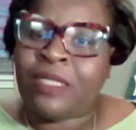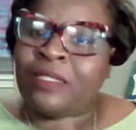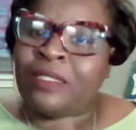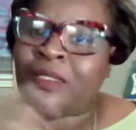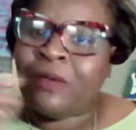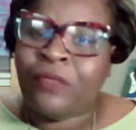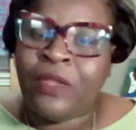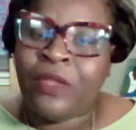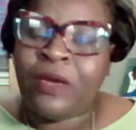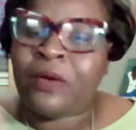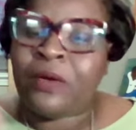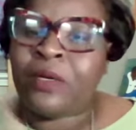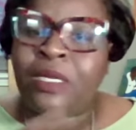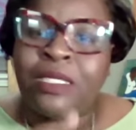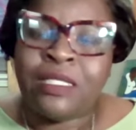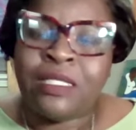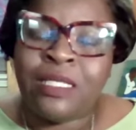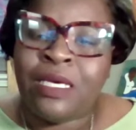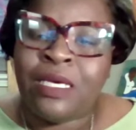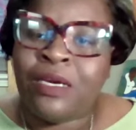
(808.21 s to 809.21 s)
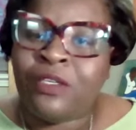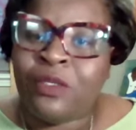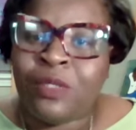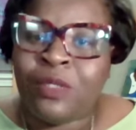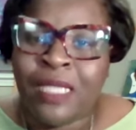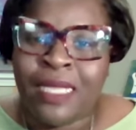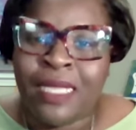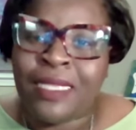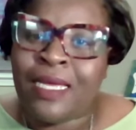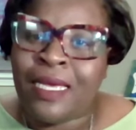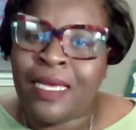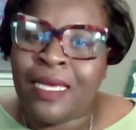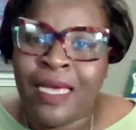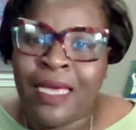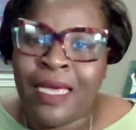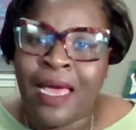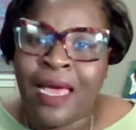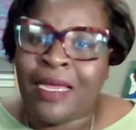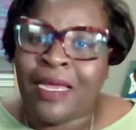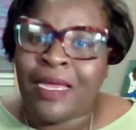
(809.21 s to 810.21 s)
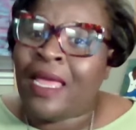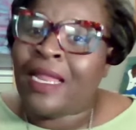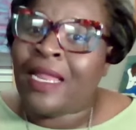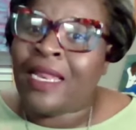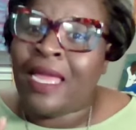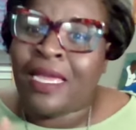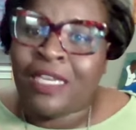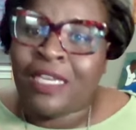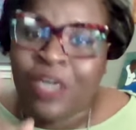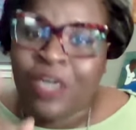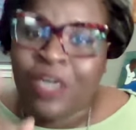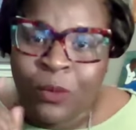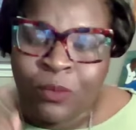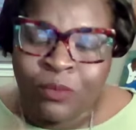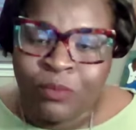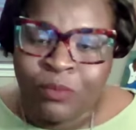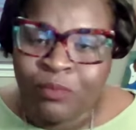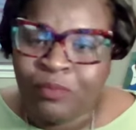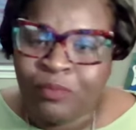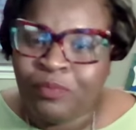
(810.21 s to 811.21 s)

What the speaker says: And so they're going to tell you that they got it and they don't.